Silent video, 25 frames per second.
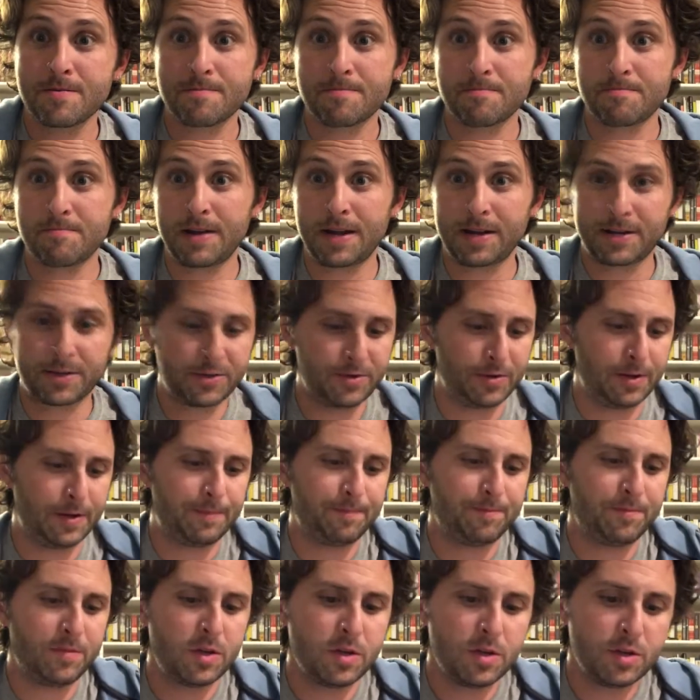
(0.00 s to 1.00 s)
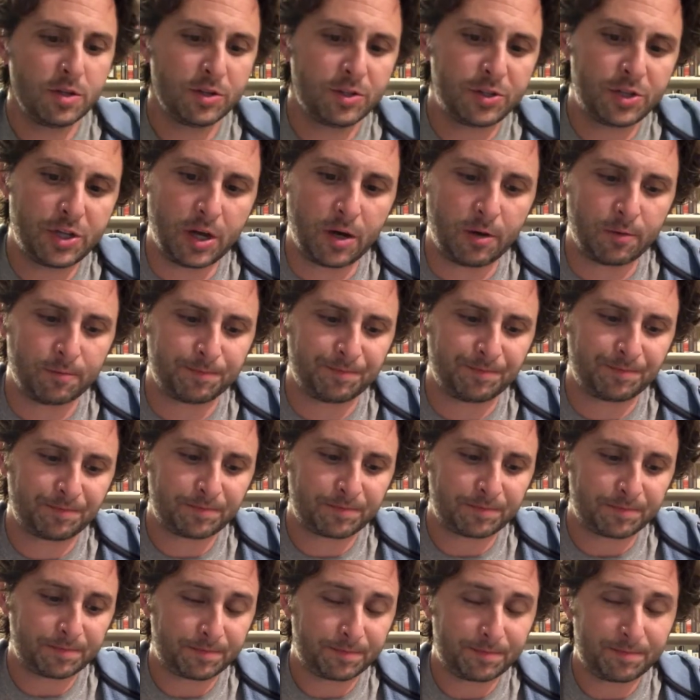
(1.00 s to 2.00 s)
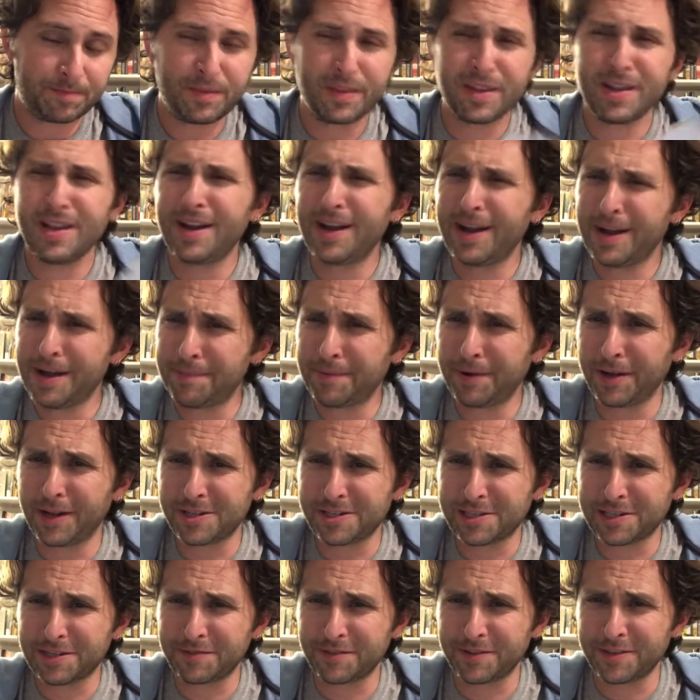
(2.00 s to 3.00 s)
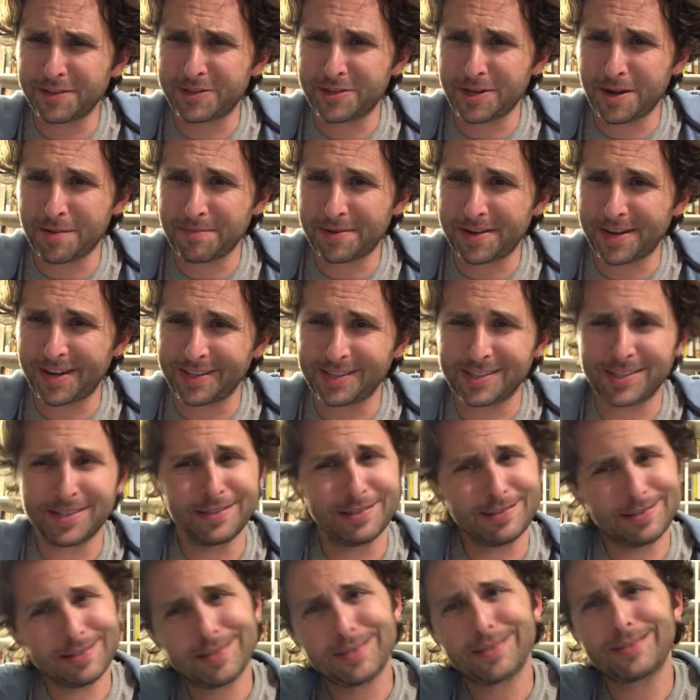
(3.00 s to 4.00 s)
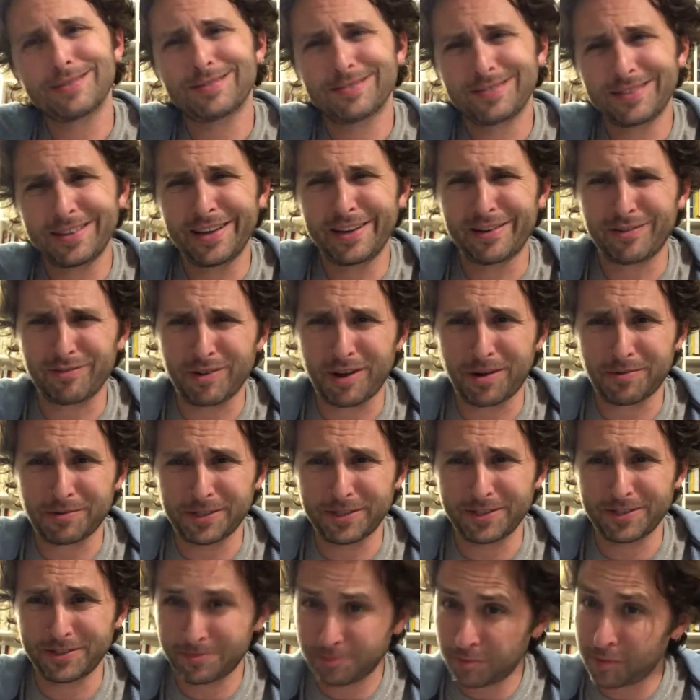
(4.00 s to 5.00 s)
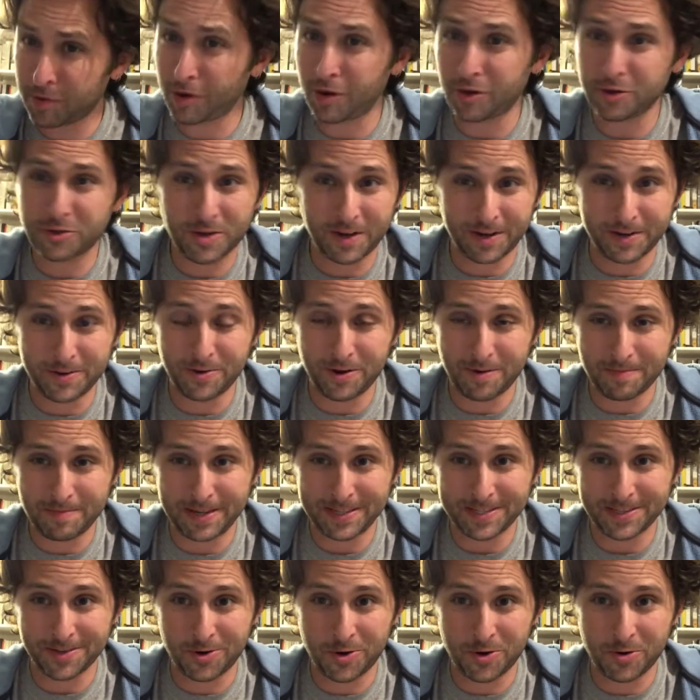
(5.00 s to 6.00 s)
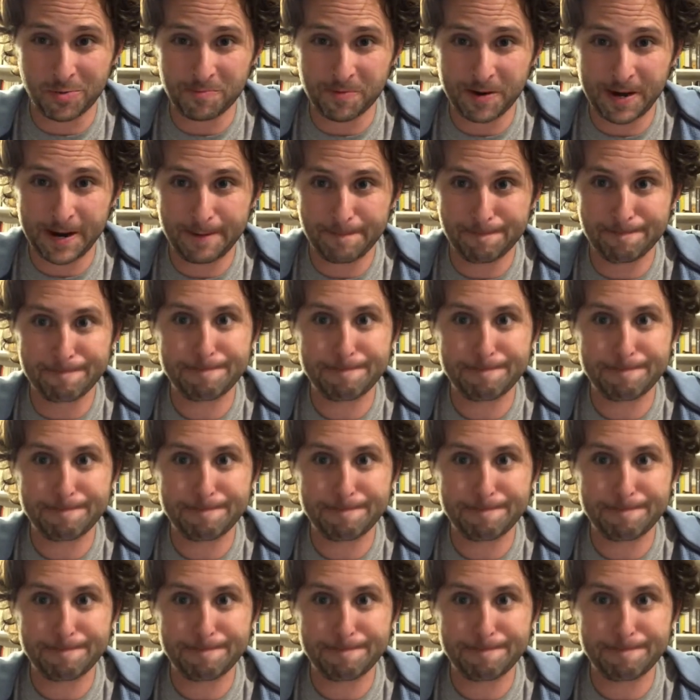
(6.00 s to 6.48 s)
Back to it. So, I apologize for the jump cuts. It's interruptions. We're all trying to do our best at home, right?